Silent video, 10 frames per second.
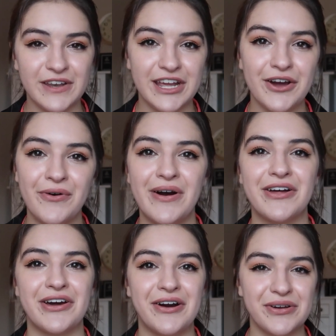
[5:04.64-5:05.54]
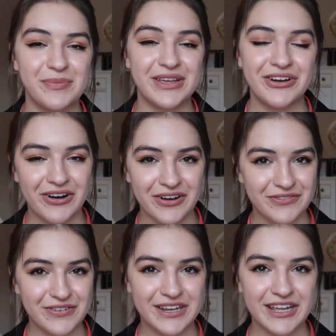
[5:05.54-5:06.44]
video on how to be
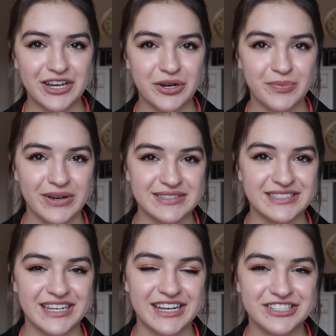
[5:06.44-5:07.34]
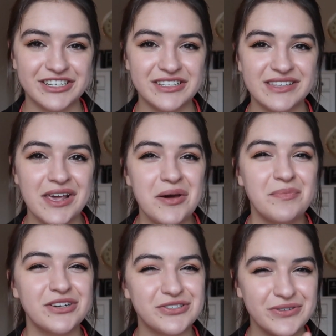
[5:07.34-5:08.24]
confident in your presentations,
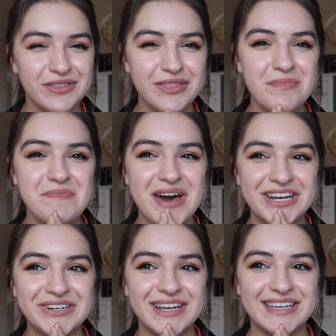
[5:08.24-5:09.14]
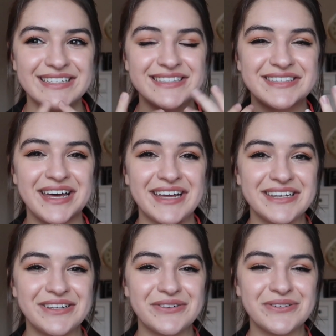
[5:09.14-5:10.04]
but truth of the matter is
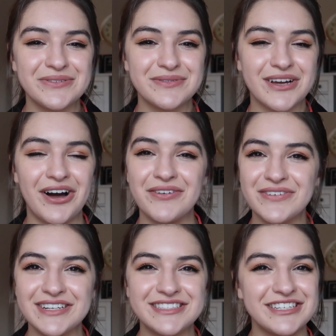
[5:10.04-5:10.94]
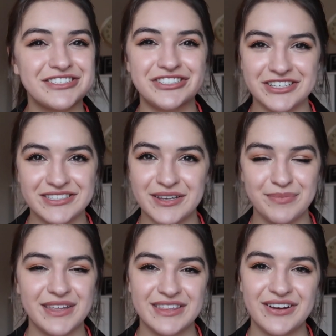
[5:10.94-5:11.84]
that your confidence is just
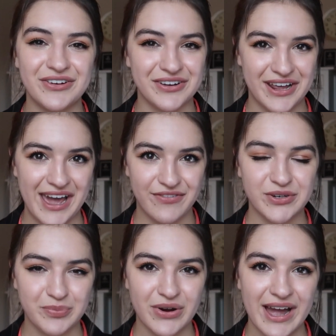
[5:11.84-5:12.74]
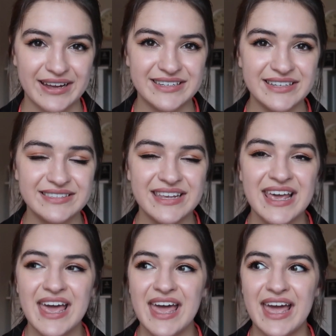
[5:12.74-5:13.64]
something that you're gonna have to practice,
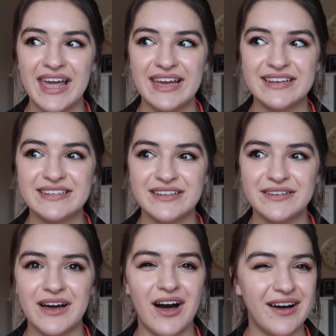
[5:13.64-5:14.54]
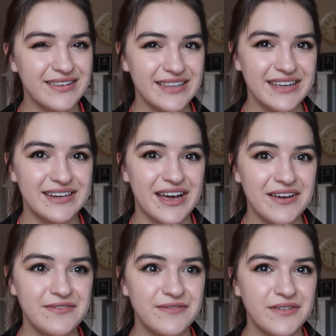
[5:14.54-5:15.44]
and oddly
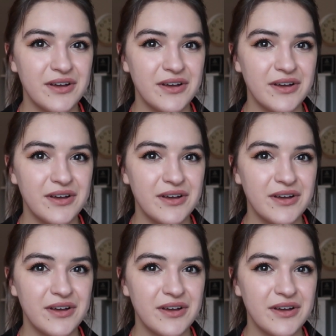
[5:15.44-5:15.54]
enough,